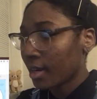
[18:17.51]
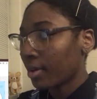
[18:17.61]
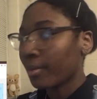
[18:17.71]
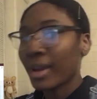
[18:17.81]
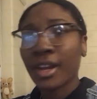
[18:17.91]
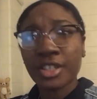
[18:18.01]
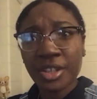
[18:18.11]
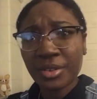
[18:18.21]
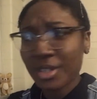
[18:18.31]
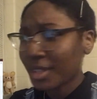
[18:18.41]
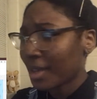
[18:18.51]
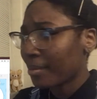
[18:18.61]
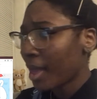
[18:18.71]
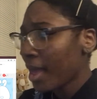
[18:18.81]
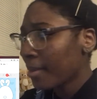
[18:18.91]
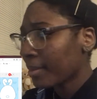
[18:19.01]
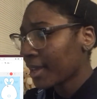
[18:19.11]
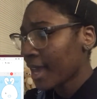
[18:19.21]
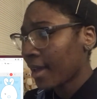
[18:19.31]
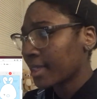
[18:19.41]
Oh wait, I showed you them.
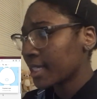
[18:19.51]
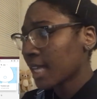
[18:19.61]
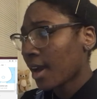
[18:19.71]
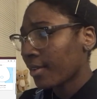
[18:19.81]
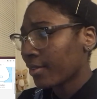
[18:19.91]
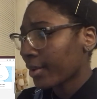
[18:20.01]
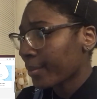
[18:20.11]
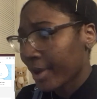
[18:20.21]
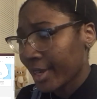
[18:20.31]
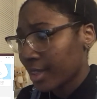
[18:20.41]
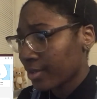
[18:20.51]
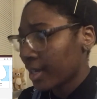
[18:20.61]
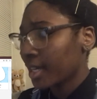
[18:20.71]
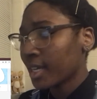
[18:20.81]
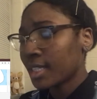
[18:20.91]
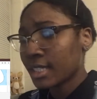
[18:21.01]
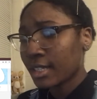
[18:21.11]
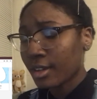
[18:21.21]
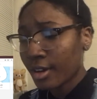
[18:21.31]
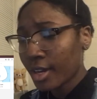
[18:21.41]
But yeah, this got a four point three. It's
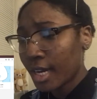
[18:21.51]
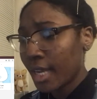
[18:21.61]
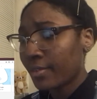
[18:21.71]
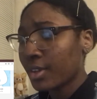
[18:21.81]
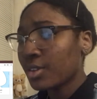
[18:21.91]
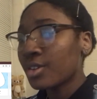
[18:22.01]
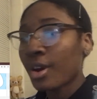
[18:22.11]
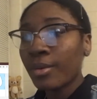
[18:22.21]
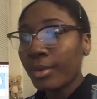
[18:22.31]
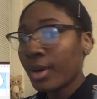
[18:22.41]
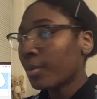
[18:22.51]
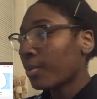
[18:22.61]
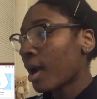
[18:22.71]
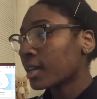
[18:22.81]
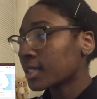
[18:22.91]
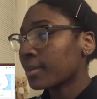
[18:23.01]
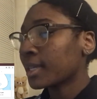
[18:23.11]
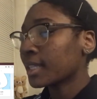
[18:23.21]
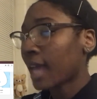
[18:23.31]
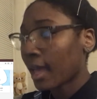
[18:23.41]
good. If you don't want to watch
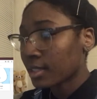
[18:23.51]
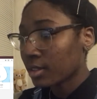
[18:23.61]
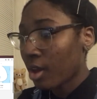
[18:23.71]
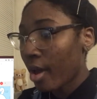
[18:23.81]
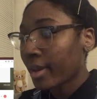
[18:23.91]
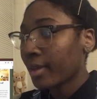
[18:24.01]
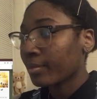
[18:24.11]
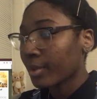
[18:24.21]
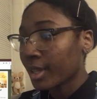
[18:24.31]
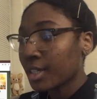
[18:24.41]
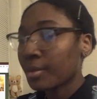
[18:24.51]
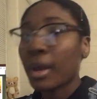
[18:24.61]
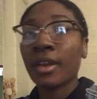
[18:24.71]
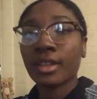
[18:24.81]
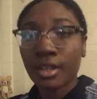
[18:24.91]
something that's long and really dramatic,